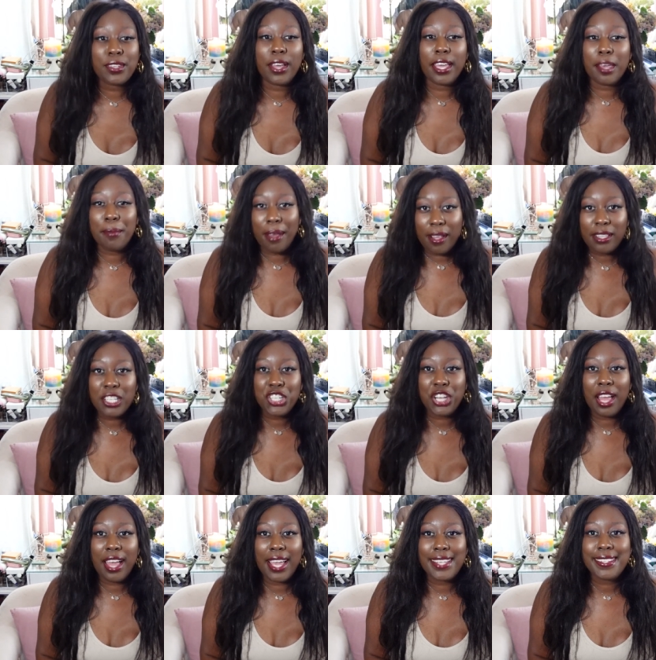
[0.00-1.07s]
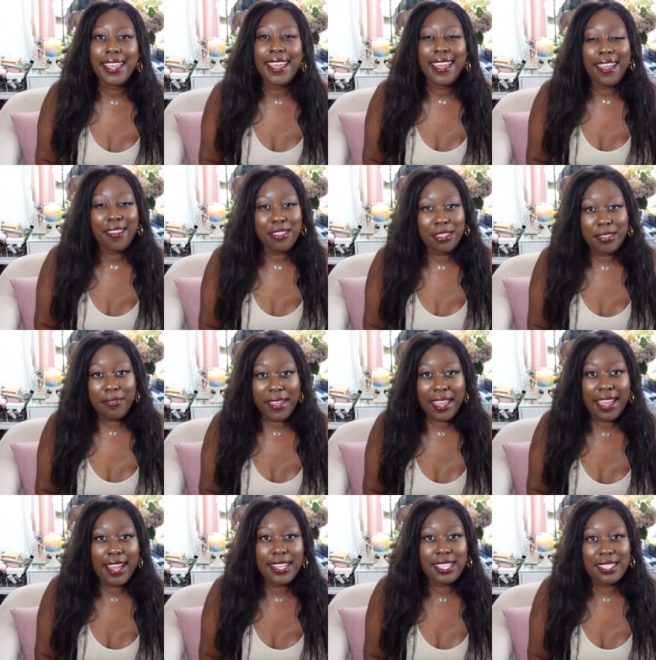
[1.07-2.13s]
So I apologize if the
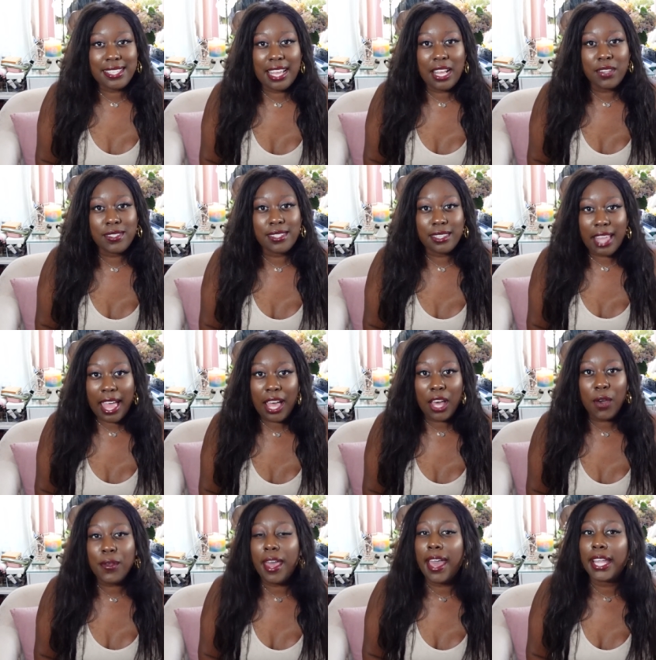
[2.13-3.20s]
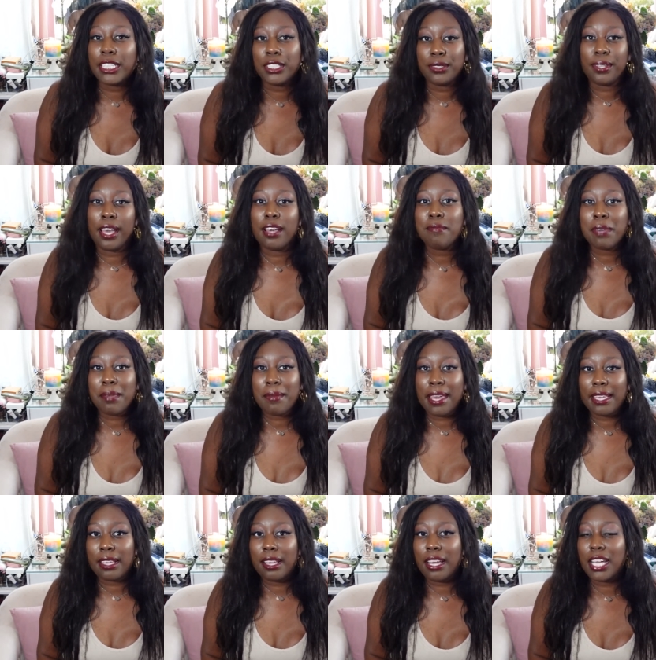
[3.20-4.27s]
fan sounds loud. I do have my
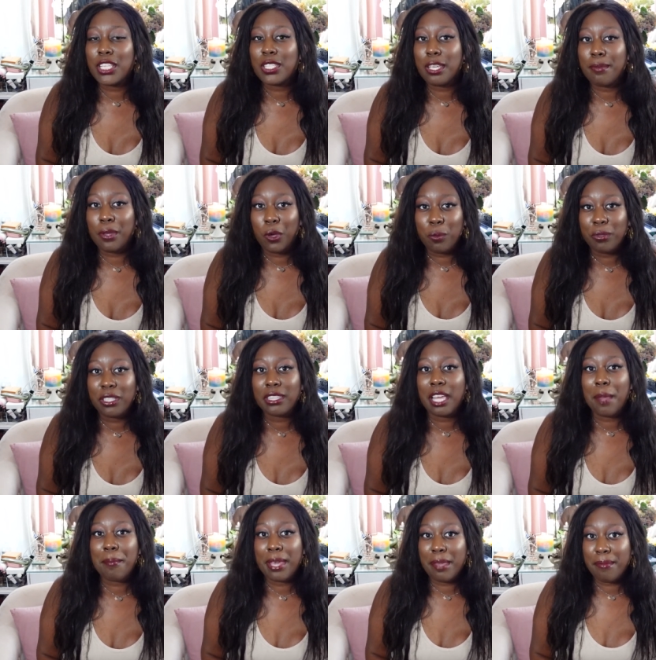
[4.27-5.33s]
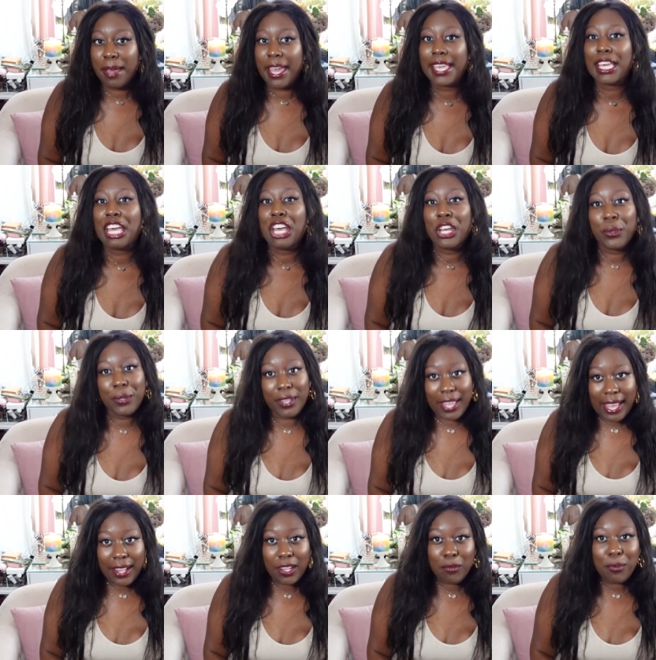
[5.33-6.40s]
mic on, so I'm hoping that my mic will
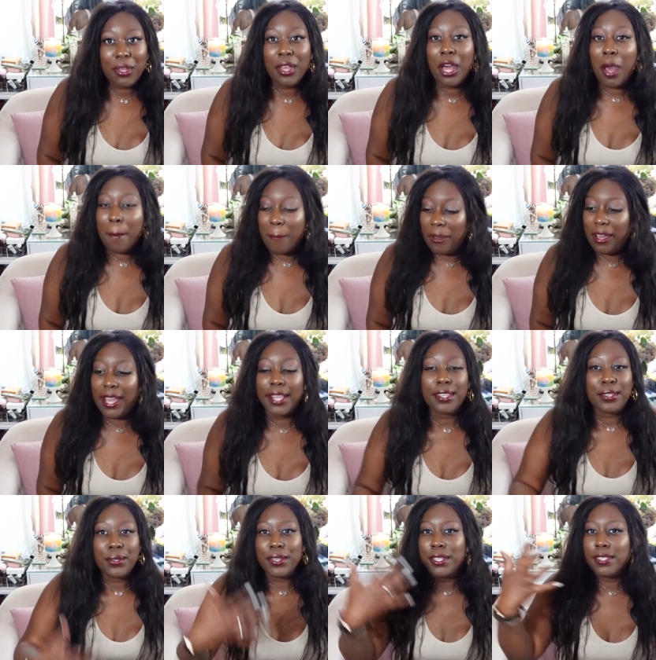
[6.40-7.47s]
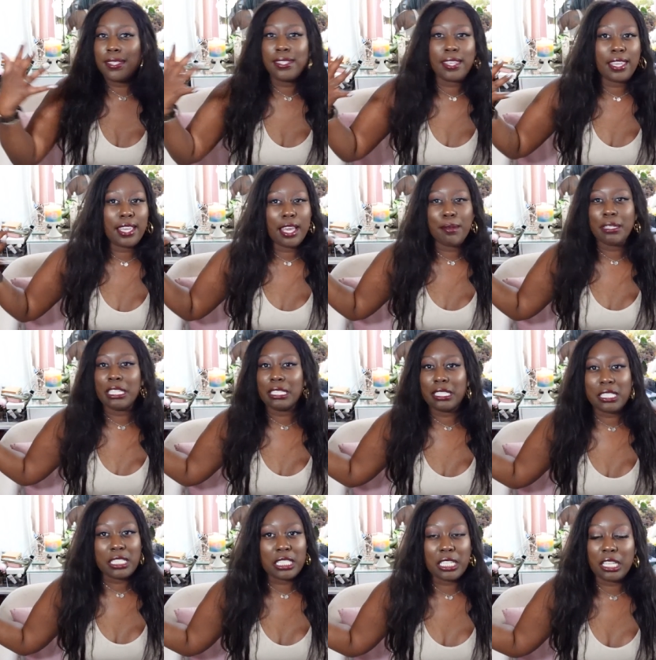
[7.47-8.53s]
help, but you can see I'm
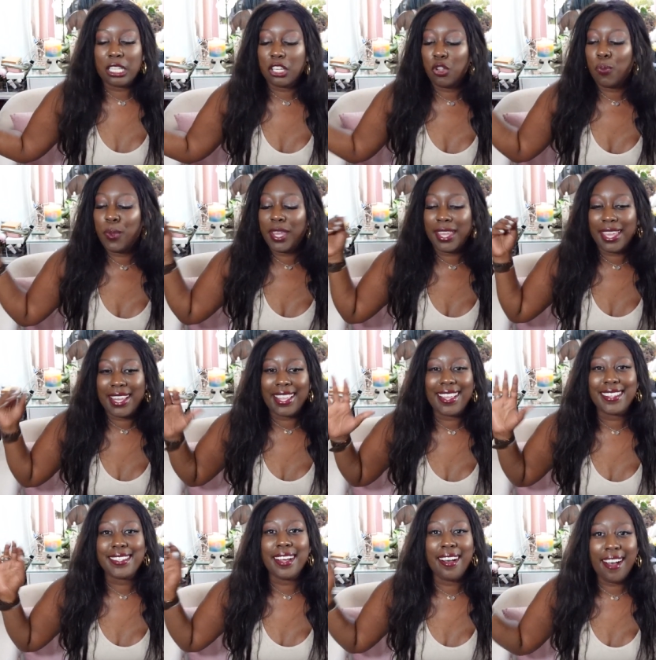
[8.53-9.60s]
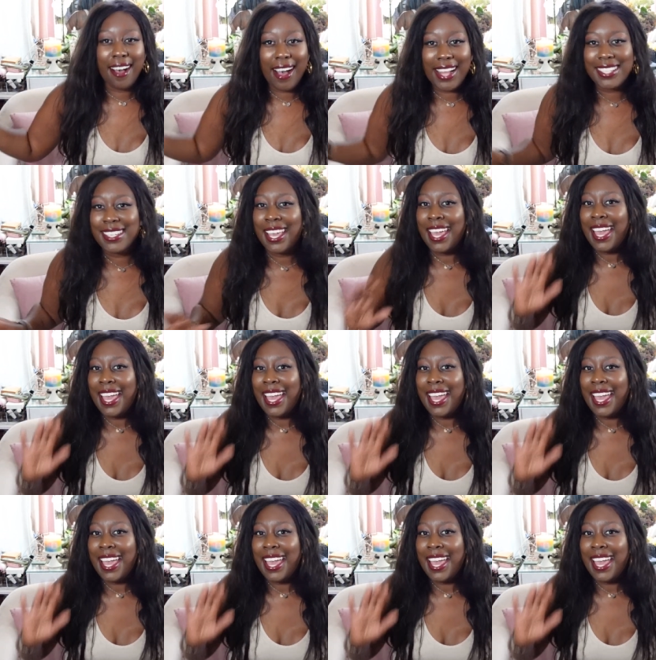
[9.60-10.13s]
glistening a little bit. It is hot.